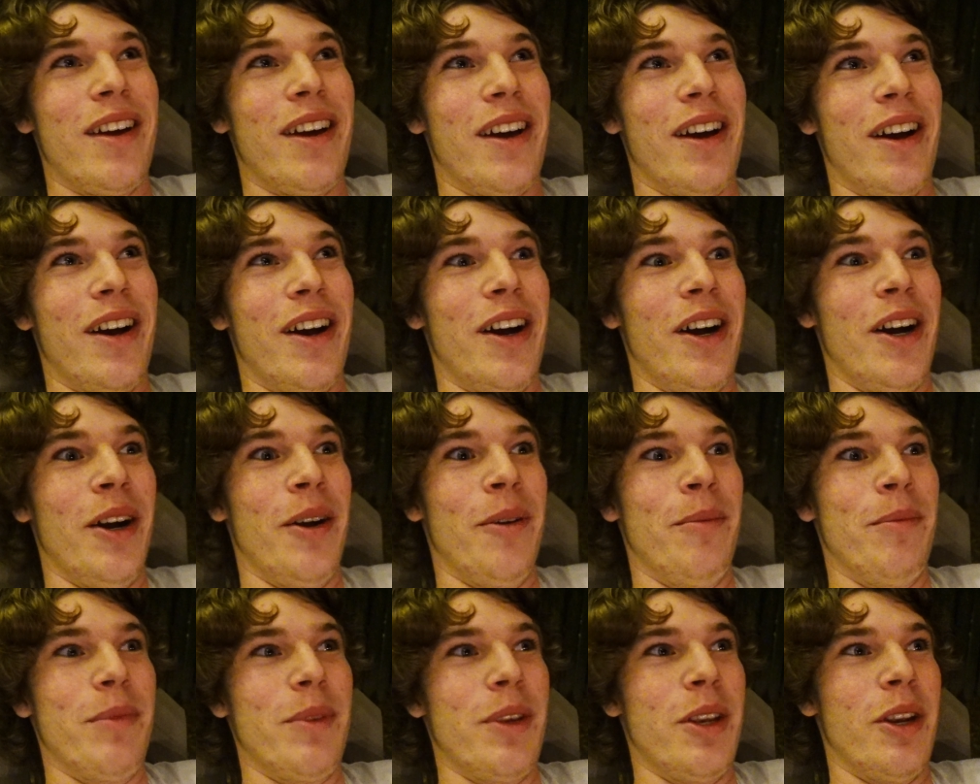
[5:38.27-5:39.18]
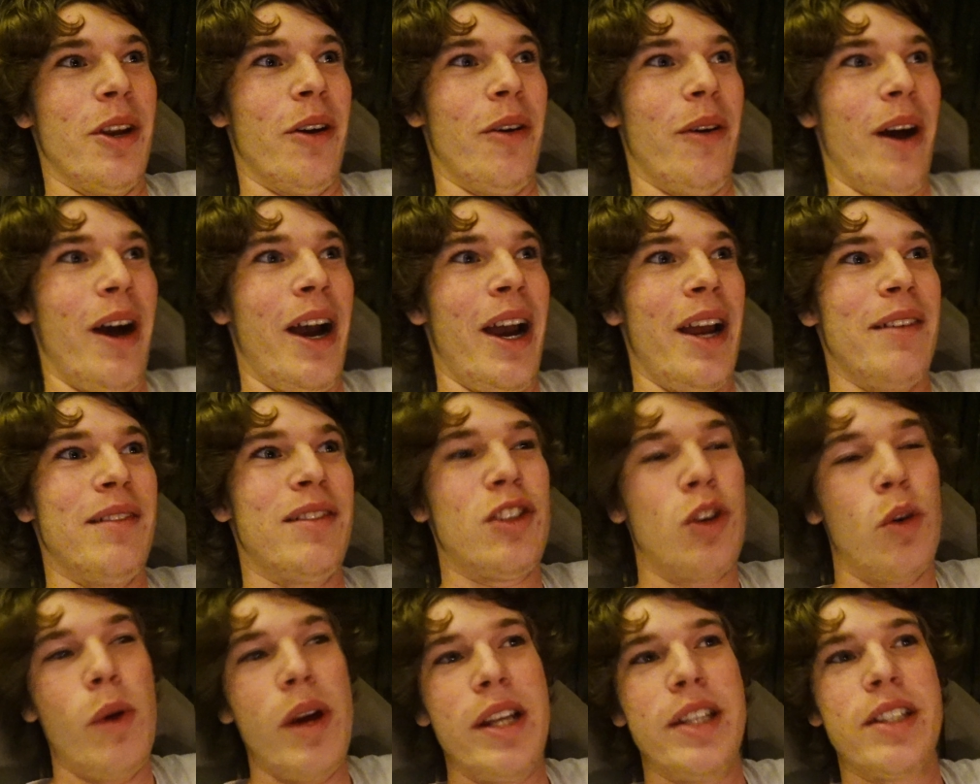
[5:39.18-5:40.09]
You know, I
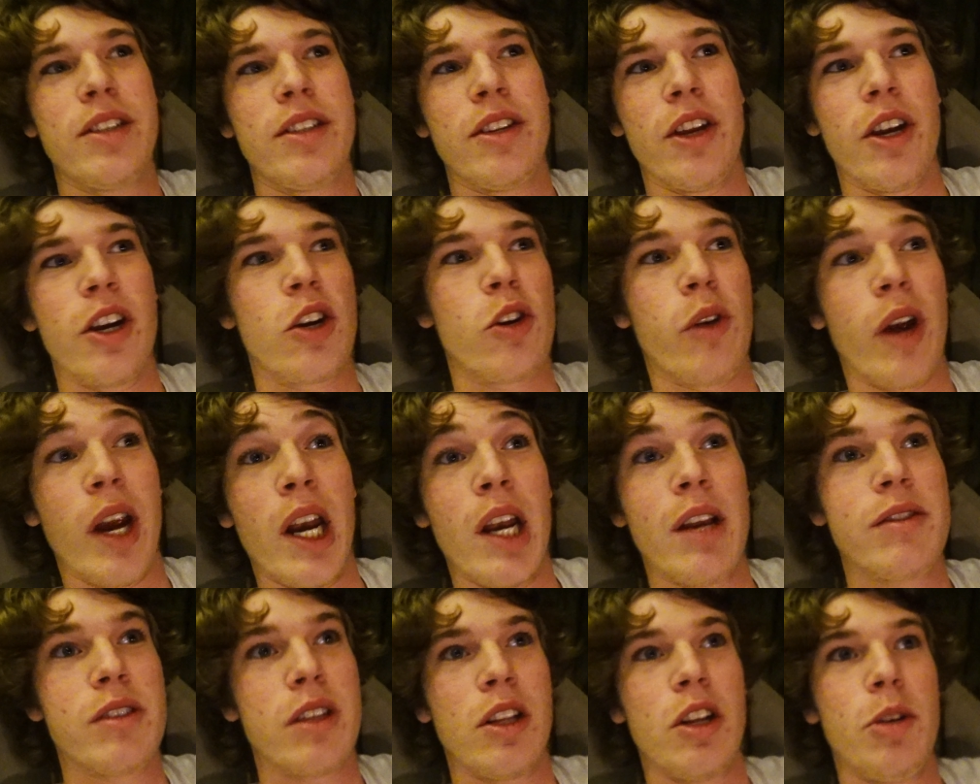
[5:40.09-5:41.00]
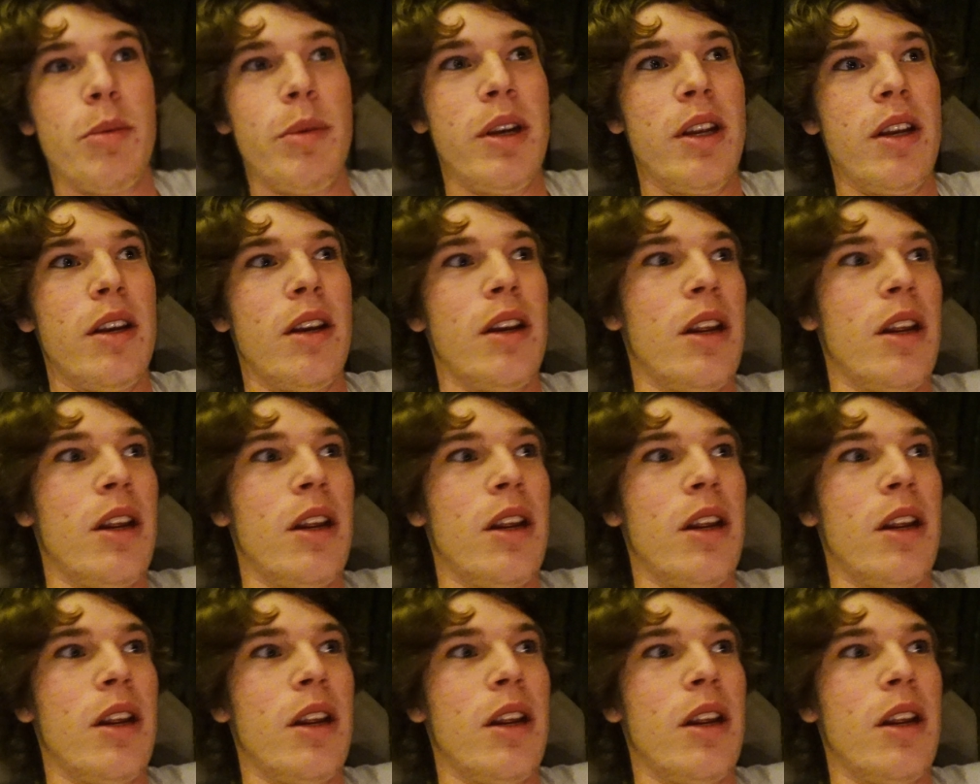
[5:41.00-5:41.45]
tweaked their creatives a little bit,